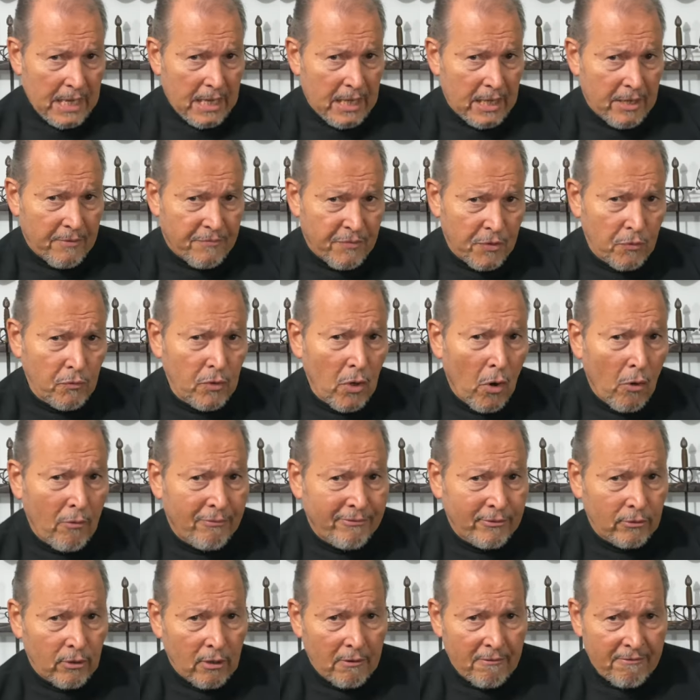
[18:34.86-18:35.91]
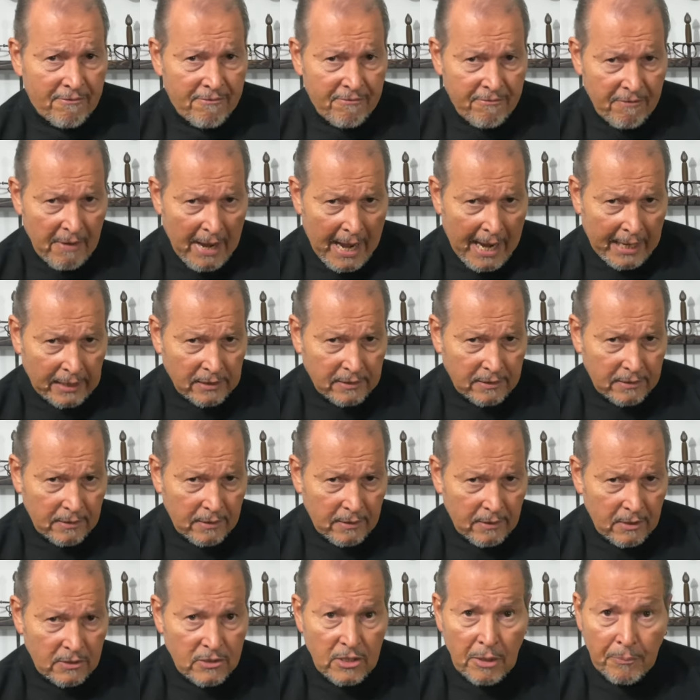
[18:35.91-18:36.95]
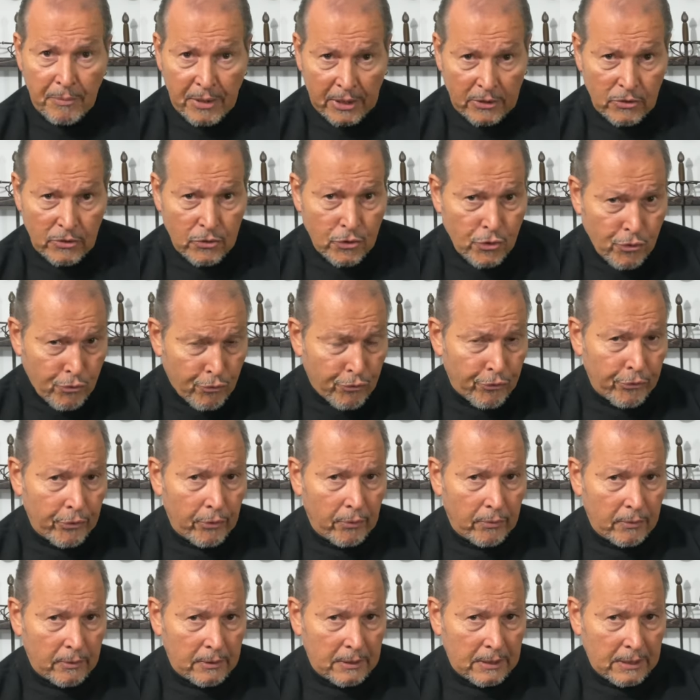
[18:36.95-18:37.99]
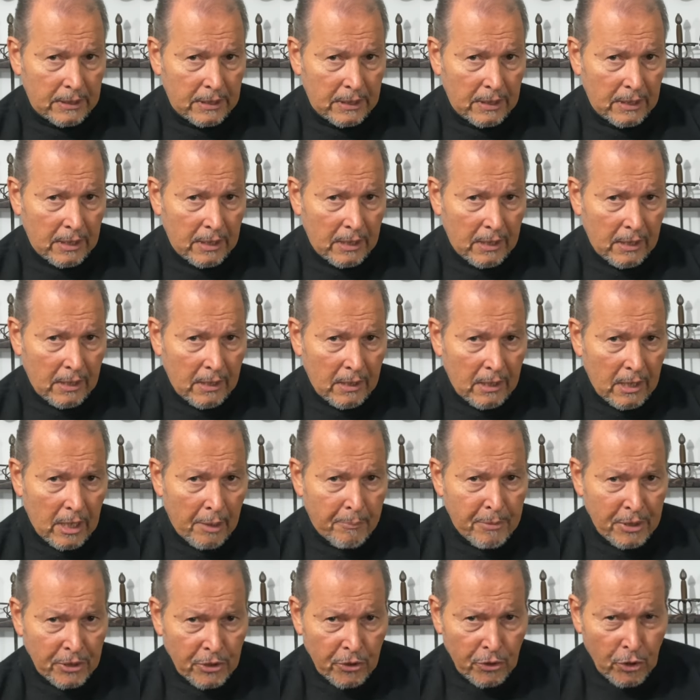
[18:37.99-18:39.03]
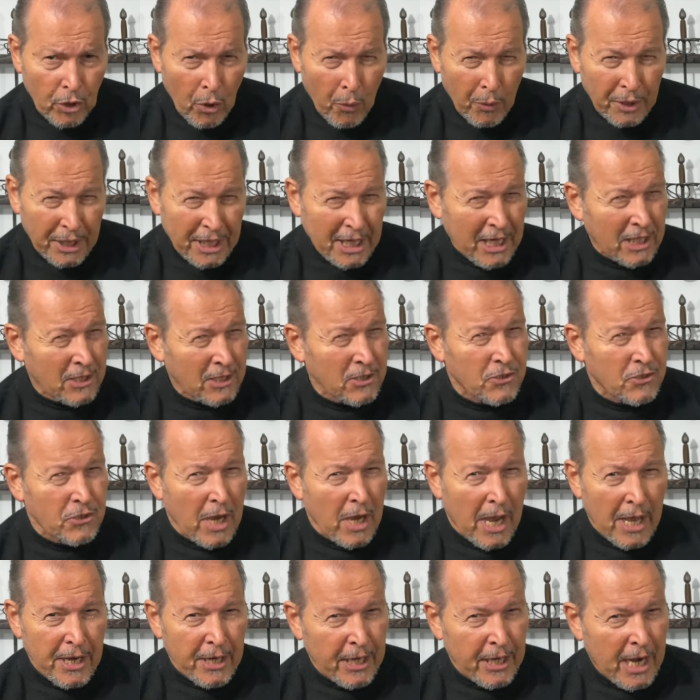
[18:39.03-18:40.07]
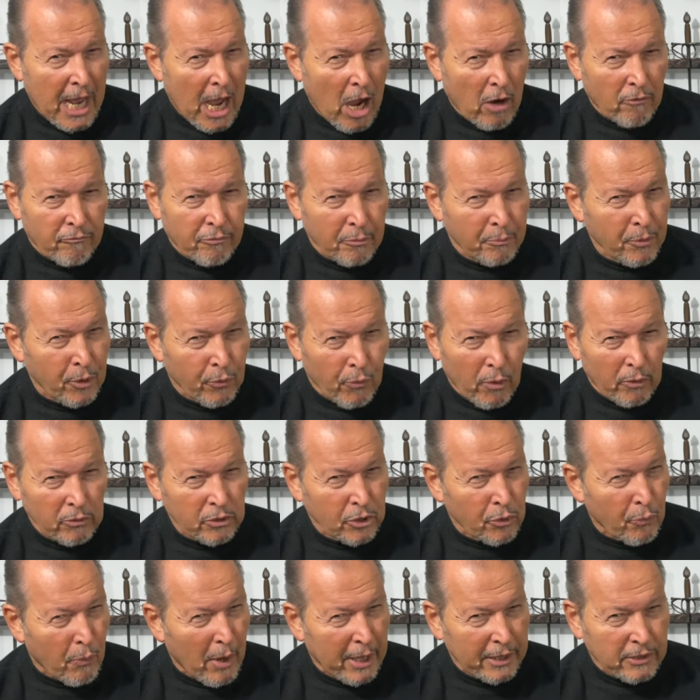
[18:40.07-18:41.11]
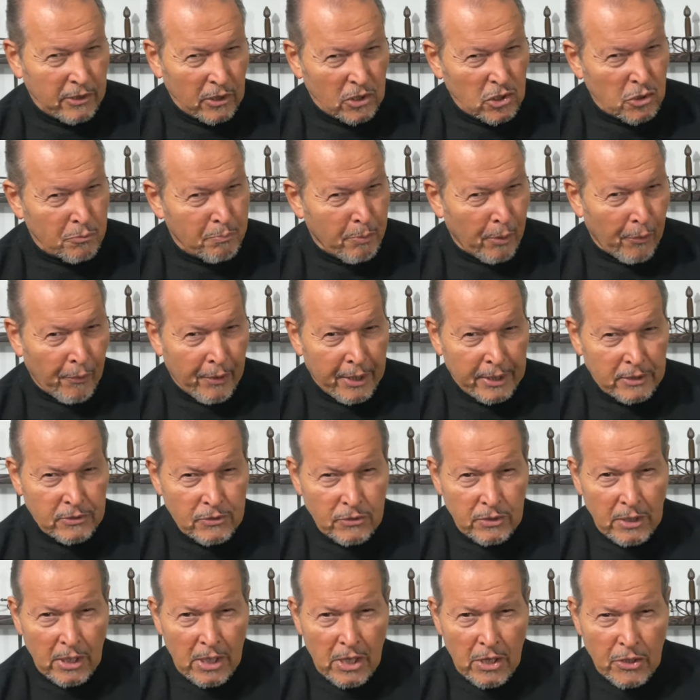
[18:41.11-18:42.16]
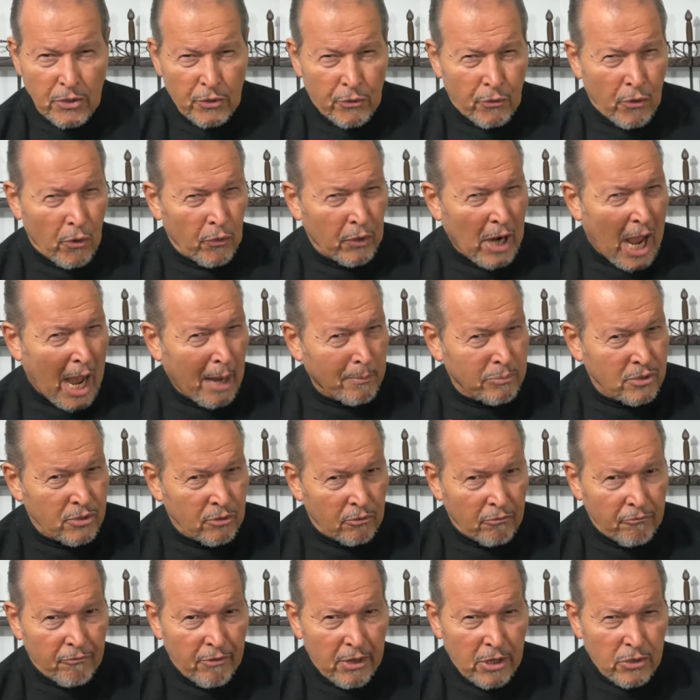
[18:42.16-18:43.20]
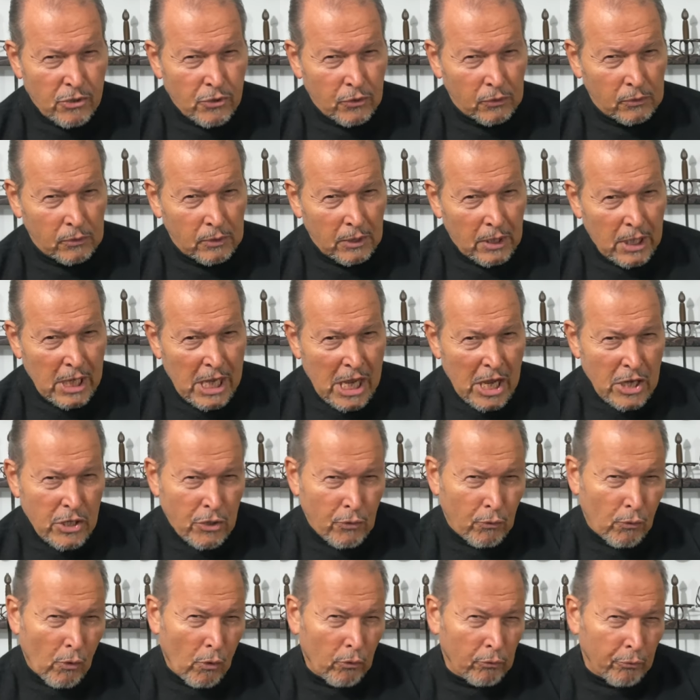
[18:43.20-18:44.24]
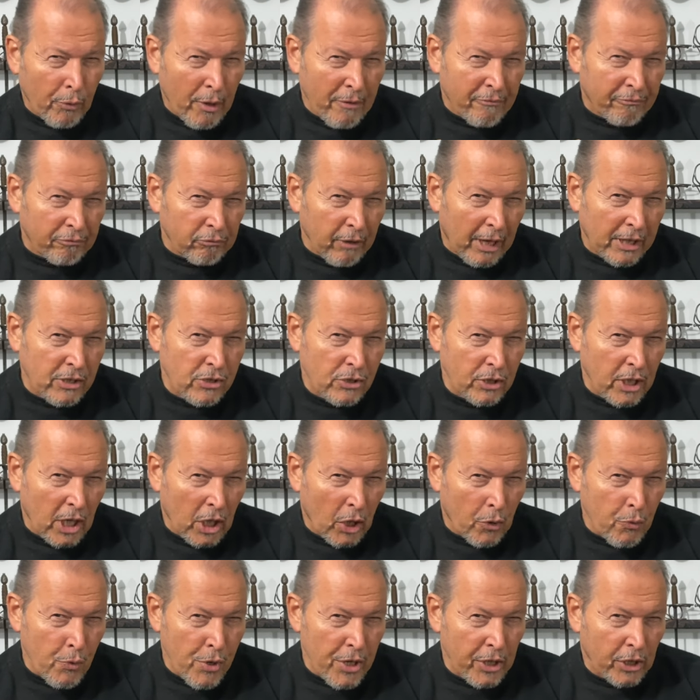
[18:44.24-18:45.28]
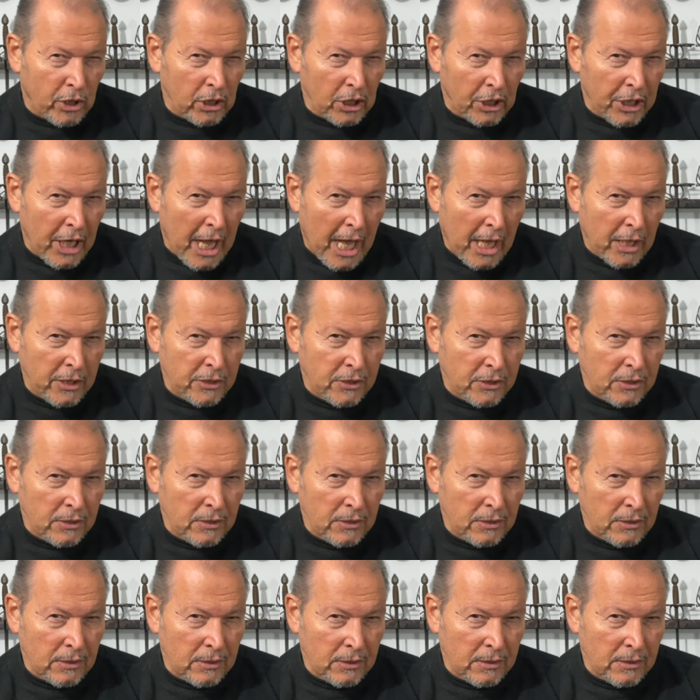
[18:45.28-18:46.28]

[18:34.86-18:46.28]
If you know for a fact that something is true, I mean, you know it inside and out from your own direct experience, your own observation, your own reflection and critical analysis.